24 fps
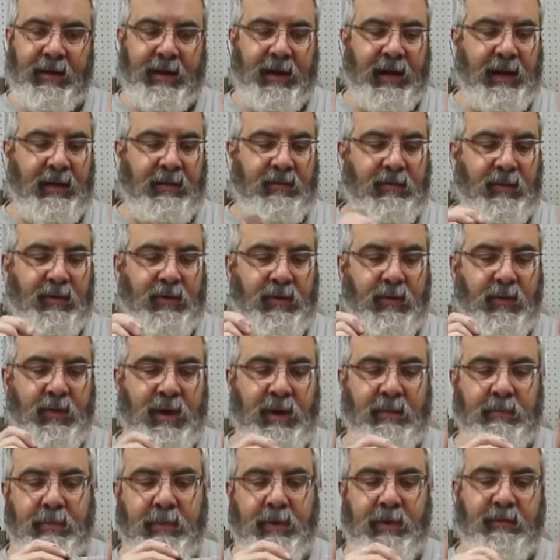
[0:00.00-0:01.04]
Okay, so you
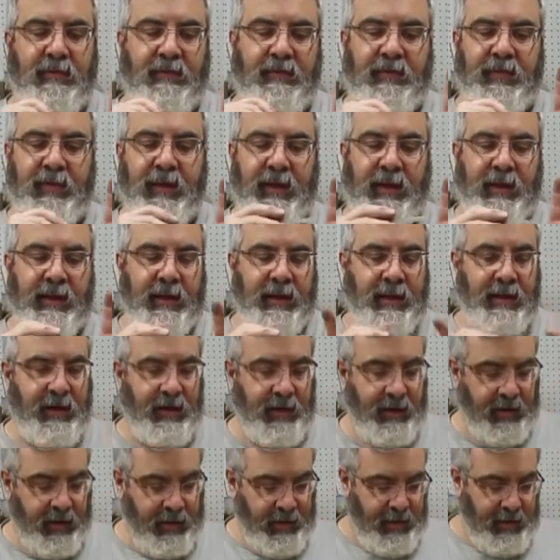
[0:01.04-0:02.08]
want to put a fillet in
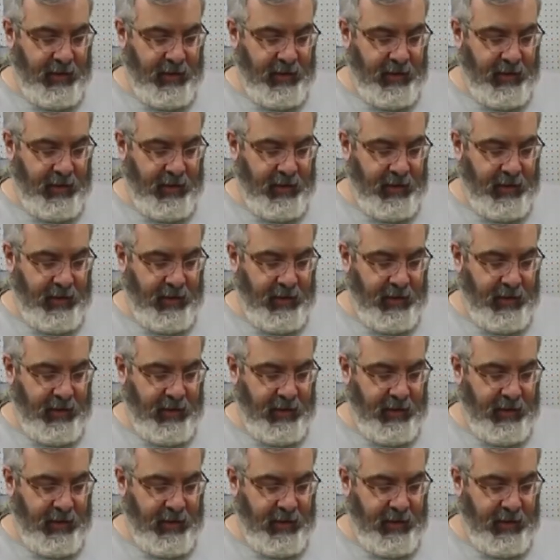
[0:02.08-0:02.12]
there.